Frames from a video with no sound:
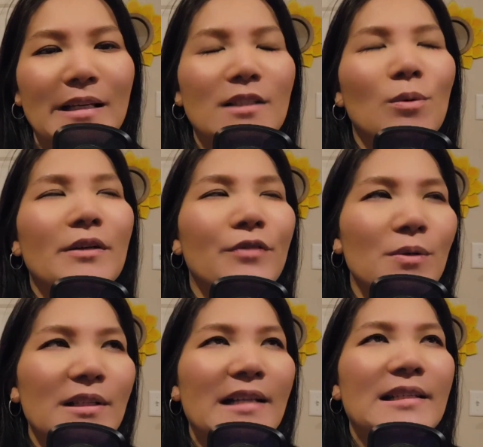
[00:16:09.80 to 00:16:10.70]
it's one of
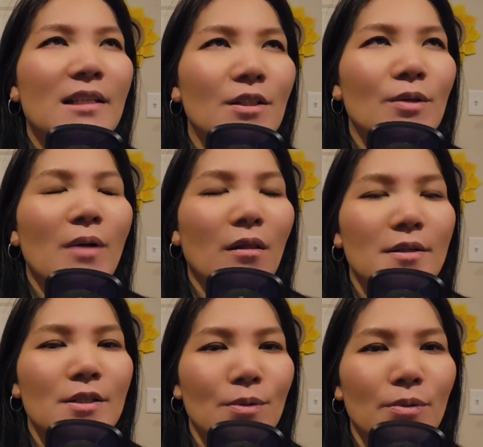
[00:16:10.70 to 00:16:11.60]
those like
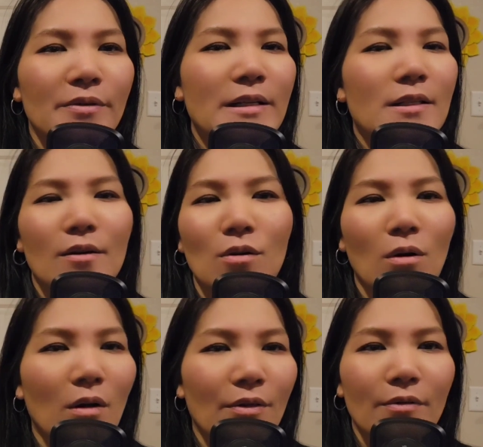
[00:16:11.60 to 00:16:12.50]
Cinderella stories. They're
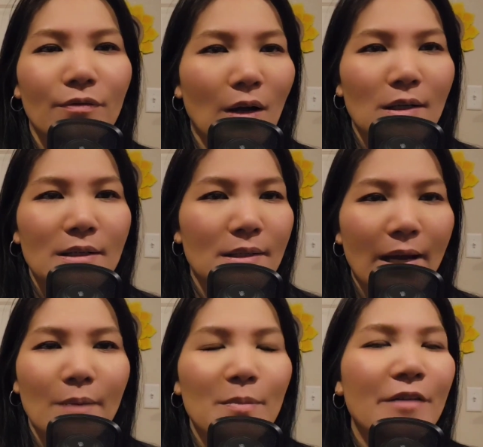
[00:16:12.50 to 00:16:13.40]
all the fucking
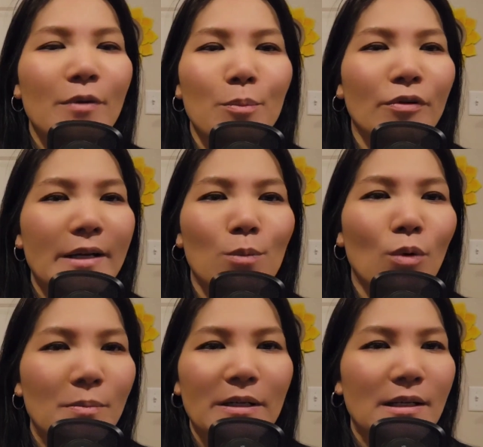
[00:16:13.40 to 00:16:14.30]
same. Even Pretty
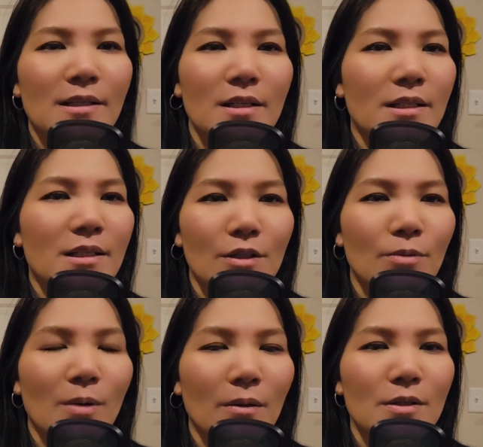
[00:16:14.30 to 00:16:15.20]
Woman is a
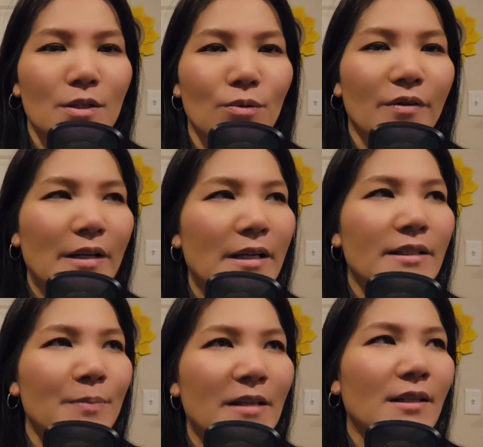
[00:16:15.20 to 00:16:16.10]
Cinderella story.
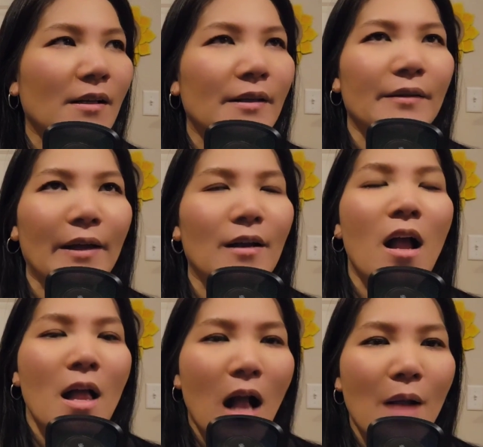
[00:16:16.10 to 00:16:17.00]
It's basically like,
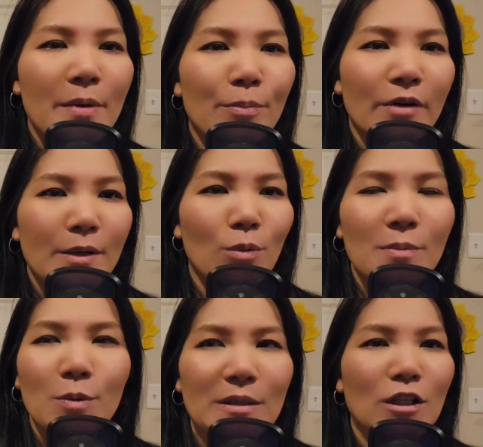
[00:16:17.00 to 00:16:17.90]
I mean, Pretty
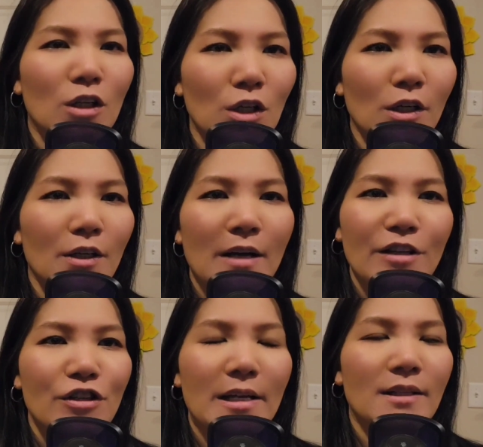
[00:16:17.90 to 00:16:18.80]
Woman was a hooker,
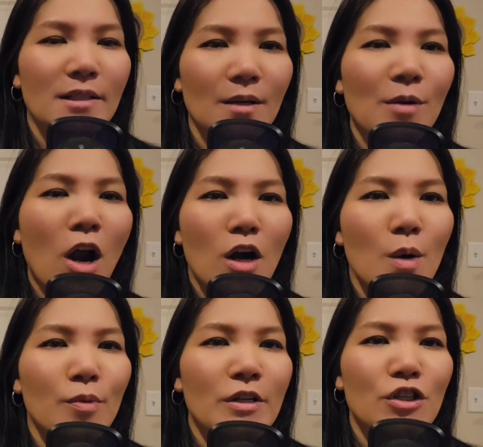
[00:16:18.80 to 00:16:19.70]
and she ended up,
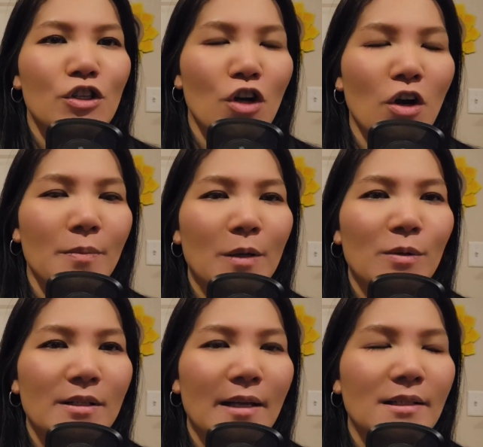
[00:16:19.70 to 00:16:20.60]
her Prince Charming
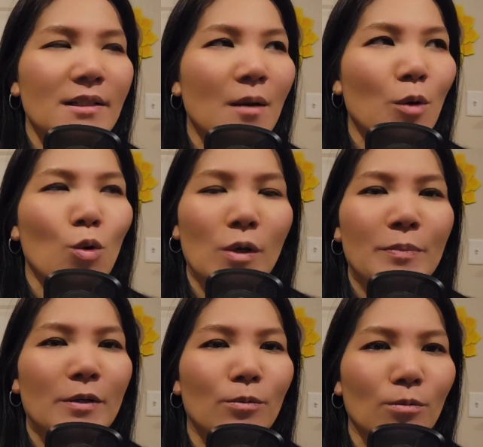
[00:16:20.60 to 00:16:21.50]
was like some
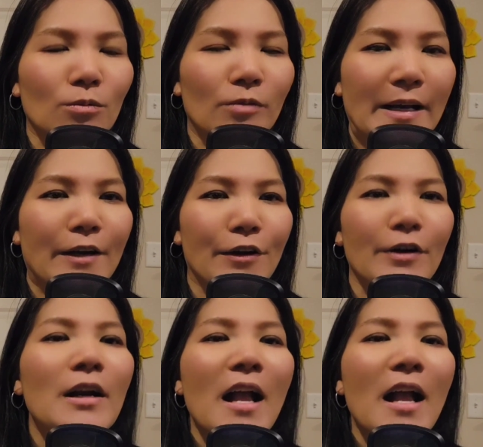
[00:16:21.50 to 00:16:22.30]
corporate raider